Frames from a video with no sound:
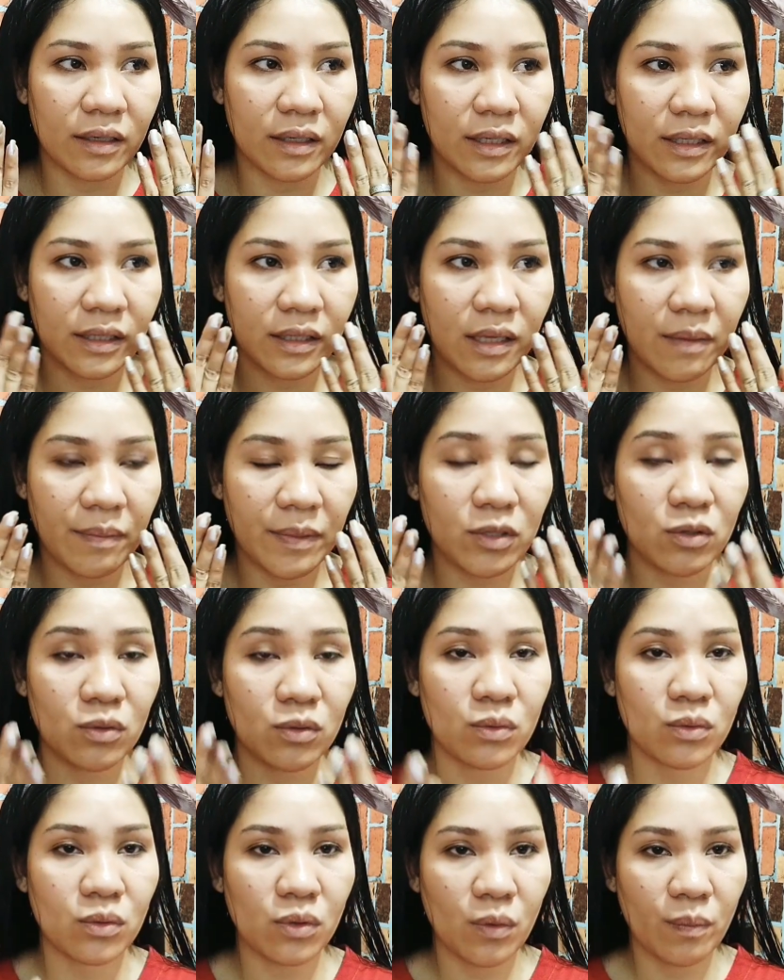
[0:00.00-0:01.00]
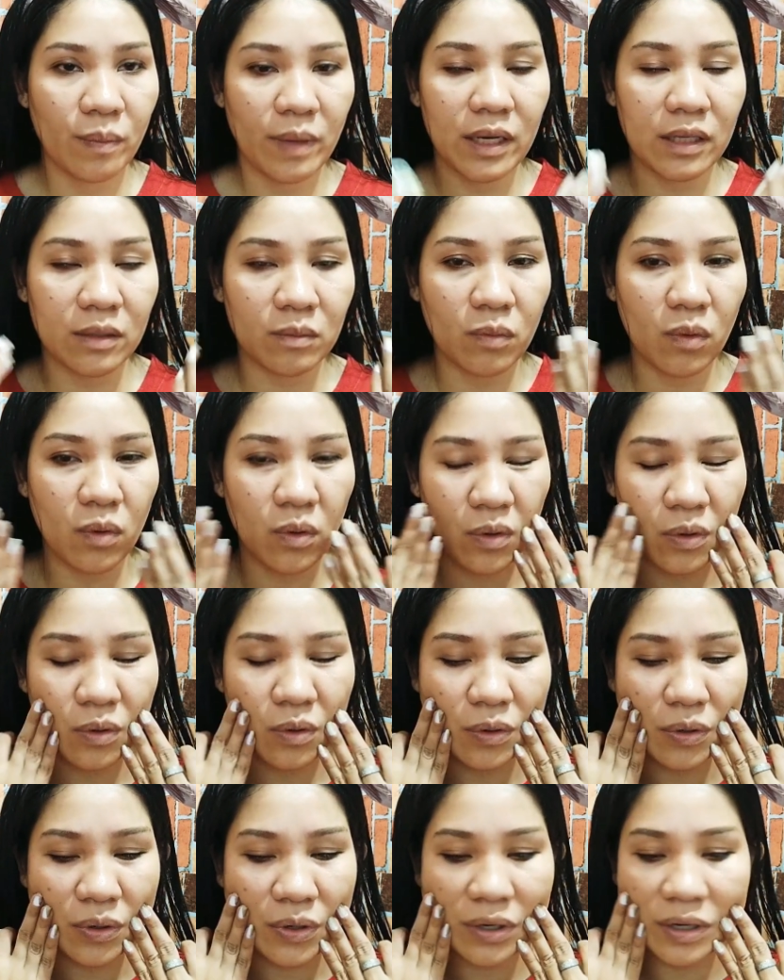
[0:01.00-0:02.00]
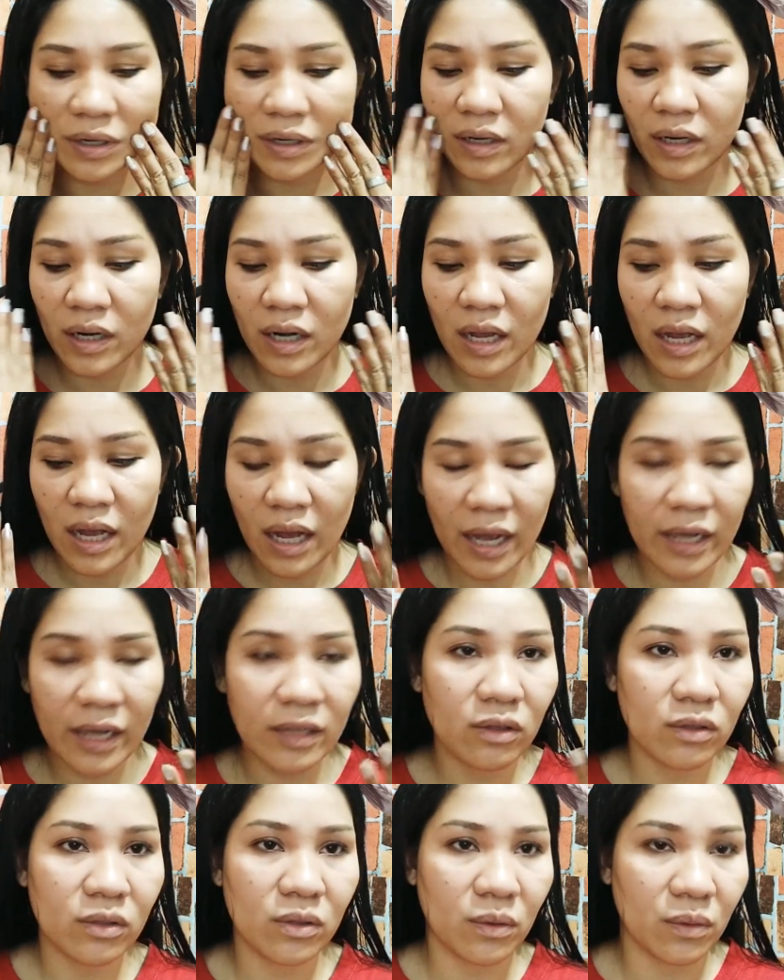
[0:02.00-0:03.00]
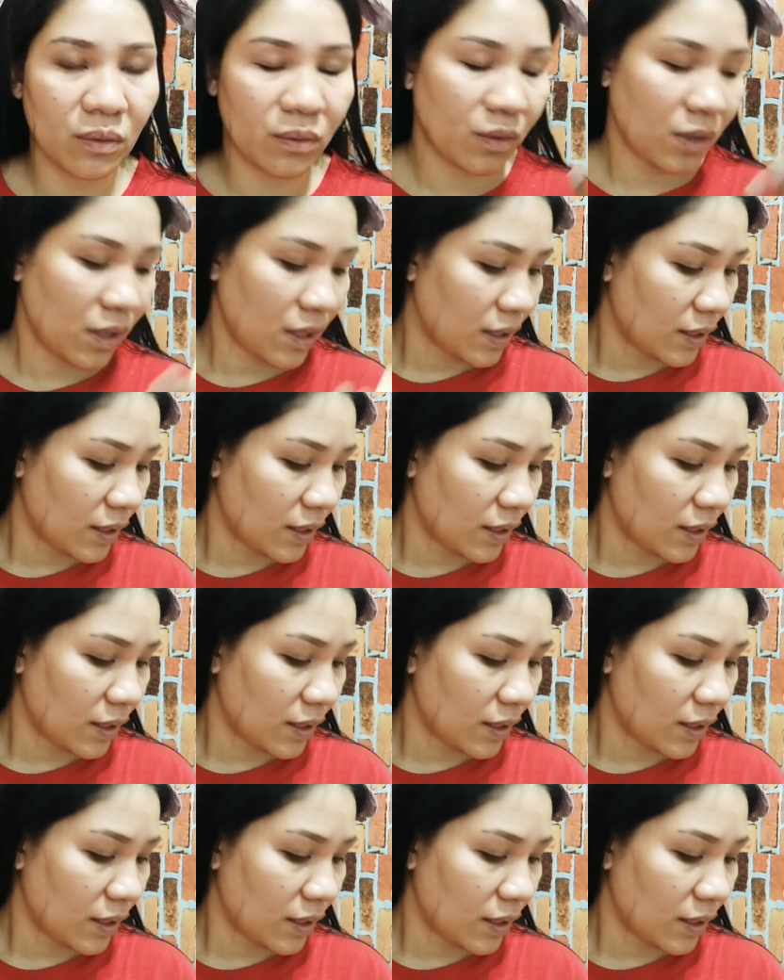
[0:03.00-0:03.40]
hindi masunog yung balat mo, or I don't know.